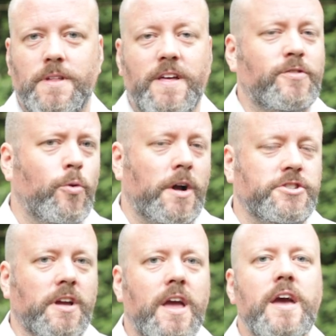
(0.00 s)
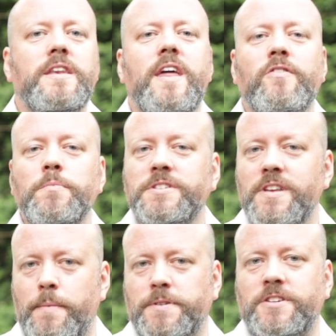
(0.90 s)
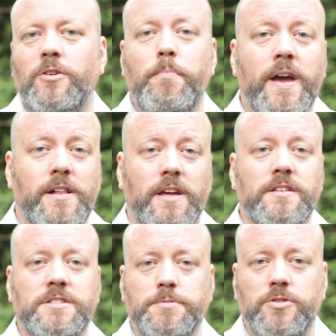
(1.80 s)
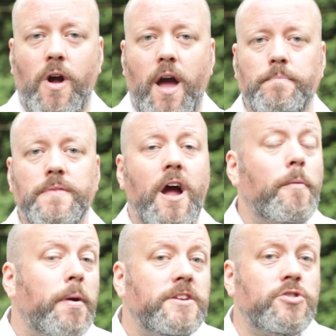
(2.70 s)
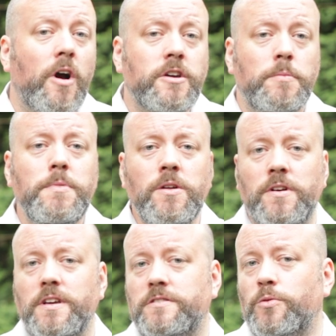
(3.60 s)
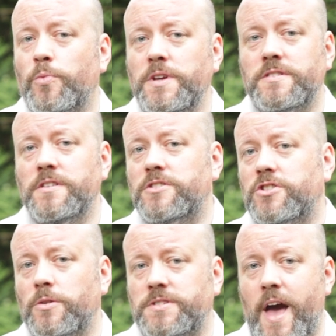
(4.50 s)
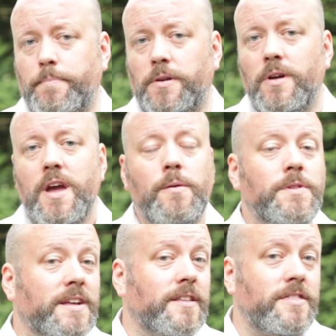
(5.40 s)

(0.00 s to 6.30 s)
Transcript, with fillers: Thanks for watching. Never miss an episode by clicking subscribe. Our Patreon community is the reason these shows happen. We'd like to